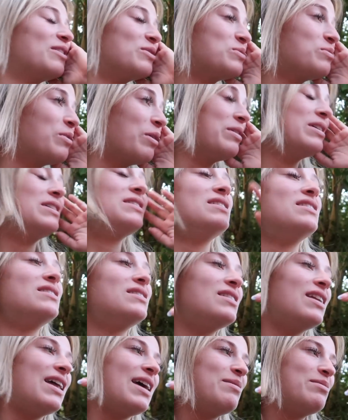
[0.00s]
I was worried that
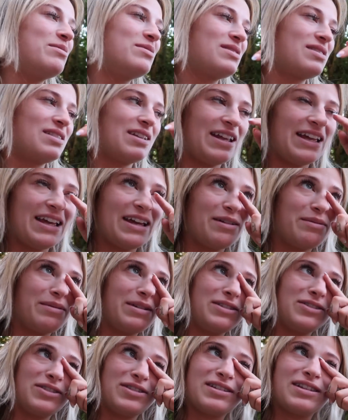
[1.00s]
the neighbour was going to hear me
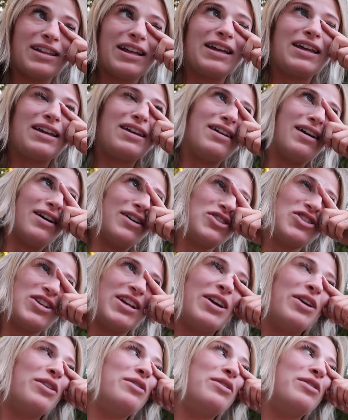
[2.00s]
just like gushing